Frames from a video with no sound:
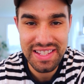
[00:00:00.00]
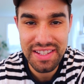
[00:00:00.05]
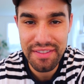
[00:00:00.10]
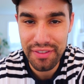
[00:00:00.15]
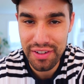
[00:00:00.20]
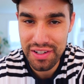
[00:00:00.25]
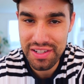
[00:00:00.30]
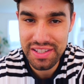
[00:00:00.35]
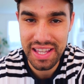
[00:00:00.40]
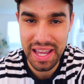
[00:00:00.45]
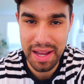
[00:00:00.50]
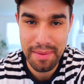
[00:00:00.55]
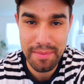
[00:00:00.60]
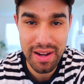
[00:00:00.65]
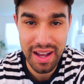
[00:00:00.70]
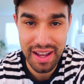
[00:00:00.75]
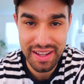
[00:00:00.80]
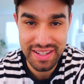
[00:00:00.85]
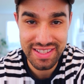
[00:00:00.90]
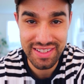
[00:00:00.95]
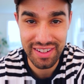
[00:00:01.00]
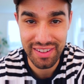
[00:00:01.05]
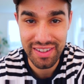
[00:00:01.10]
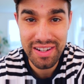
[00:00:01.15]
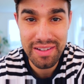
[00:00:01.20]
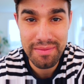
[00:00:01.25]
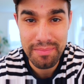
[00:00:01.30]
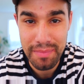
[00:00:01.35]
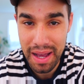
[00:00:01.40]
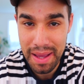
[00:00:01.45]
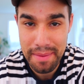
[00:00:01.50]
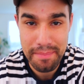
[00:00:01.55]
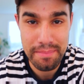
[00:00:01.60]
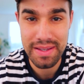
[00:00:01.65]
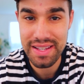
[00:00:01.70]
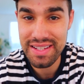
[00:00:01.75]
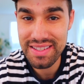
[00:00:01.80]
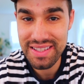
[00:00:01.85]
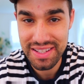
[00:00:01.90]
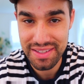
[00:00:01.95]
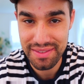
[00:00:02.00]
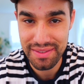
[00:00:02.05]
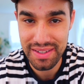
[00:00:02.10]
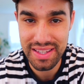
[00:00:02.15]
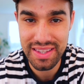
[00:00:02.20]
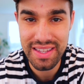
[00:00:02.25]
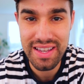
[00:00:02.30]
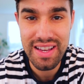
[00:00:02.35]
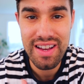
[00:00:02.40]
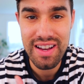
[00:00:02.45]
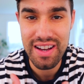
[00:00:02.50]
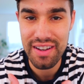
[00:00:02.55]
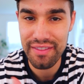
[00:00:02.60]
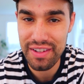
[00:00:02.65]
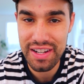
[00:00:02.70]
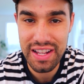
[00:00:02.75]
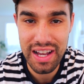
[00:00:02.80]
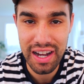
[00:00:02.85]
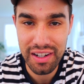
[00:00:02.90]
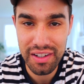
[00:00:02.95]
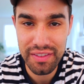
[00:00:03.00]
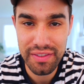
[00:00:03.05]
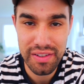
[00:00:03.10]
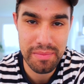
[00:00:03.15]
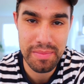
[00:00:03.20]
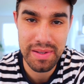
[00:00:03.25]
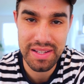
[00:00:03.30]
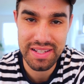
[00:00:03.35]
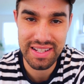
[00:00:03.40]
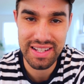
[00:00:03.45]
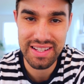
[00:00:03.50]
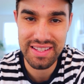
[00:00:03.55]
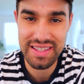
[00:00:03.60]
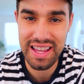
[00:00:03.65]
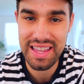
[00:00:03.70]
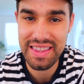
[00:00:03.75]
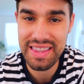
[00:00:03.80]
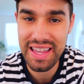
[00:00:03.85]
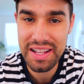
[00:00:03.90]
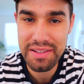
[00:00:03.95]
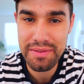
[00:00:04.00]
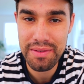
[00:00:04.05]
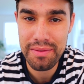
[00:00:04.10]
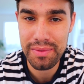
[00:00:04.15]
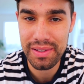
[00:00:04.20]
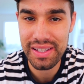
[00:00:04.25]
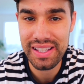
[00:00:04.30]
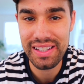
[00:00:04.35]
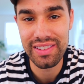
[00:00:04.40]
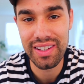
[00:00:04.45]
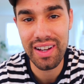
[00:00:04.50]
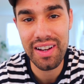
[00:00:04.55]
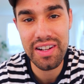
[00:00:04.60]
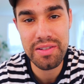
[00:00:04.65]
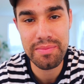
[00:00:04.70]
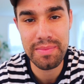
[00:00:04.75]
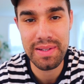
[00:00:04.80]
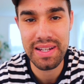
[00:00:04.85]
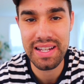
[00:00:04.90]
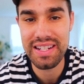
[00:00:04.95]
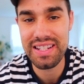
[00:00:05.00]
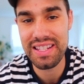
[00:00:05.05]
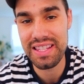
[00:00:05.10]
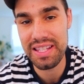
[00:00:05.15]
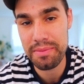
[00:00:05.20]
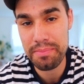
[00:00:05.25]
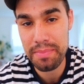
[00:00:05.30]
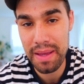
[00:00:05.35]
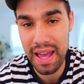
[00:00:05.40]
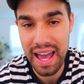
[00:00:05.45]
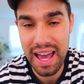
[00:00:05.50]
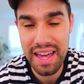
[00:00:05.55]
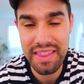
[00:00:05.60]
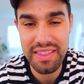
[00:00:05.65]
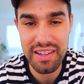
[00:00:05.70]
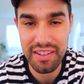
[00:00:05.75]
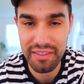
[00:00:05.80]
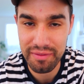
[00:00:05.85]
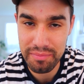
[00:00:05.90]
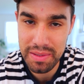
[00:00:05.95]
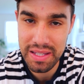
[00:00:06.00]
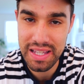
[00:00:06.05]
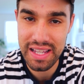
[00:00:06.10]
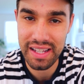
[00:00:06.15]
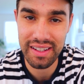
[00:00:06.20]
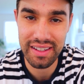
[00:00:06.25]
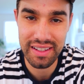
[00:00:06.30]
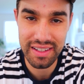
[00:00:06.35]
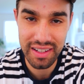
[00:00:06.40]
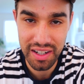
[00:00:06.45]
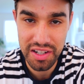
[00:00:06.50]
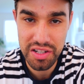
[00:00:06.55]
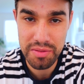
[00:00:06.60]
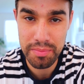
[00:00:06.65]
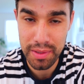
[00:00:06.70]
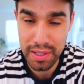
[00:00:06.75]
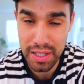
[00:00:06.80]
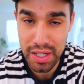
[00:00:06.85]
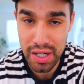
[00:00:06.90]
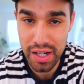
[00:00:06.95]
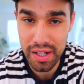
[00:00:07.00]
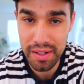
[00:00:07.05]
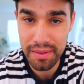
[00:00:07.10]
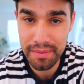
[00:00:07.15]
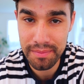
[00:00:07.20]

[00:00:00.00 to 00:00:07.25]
that's the first camera I started my business with, a videography business. And that's what really launched me into this path of being an entrepreneur.